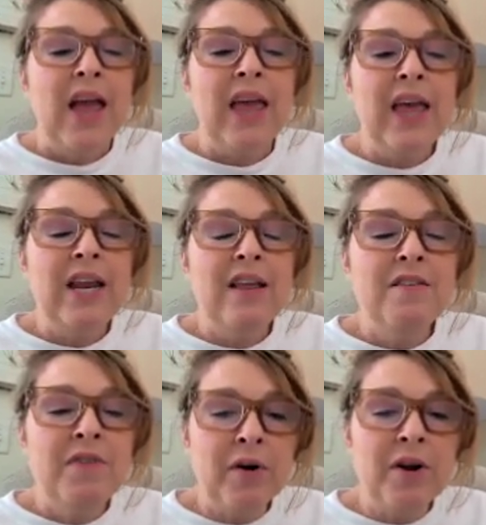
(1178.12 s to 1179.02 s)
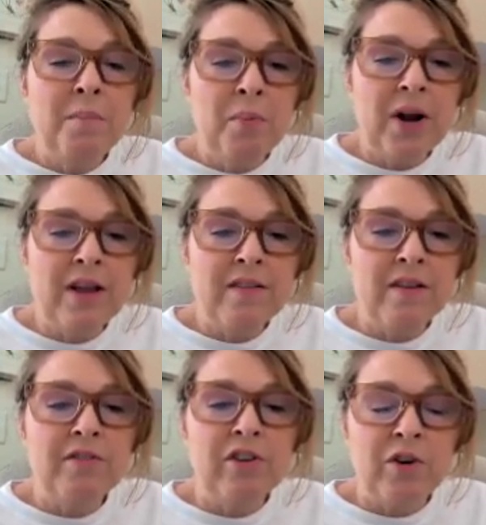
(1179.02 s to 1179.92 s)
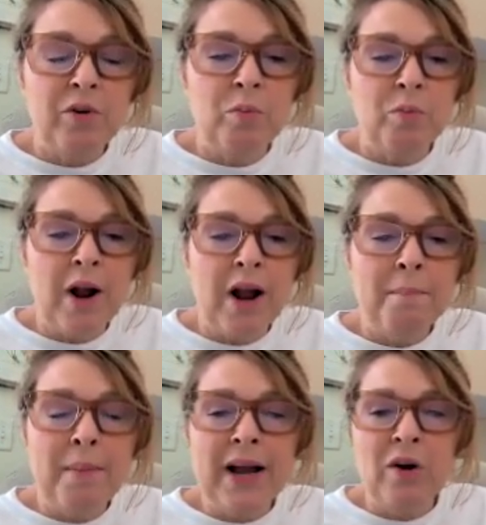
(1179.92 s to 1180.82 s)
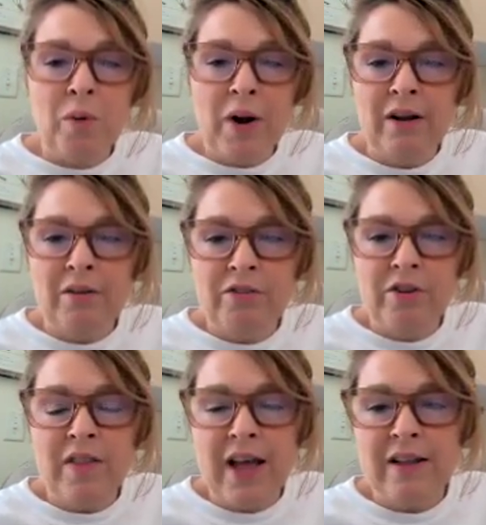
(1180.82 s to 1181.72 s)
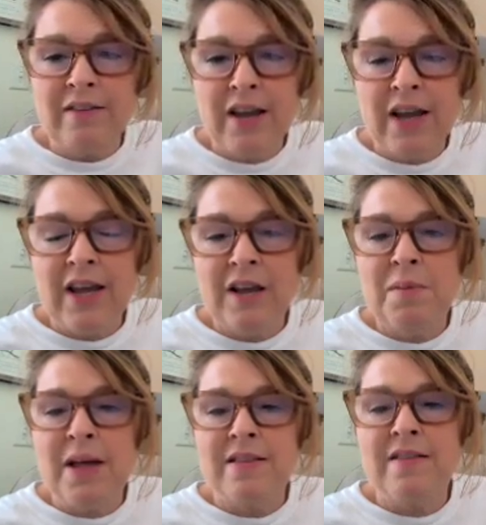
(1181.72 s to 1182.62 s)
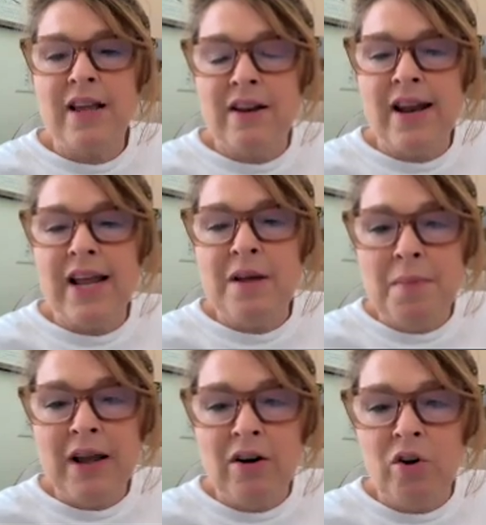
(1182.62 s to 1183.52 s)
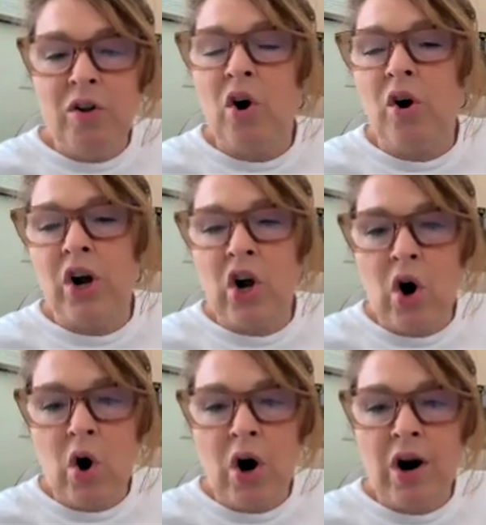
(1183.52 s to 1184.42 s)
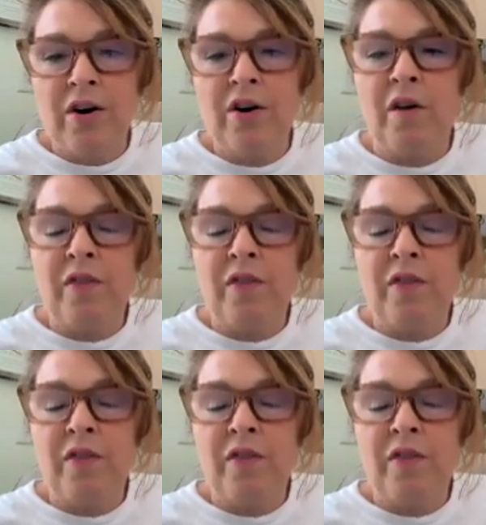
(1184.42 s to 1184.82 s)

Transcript: It is very impressive to wrap back around to that team and send an email or a card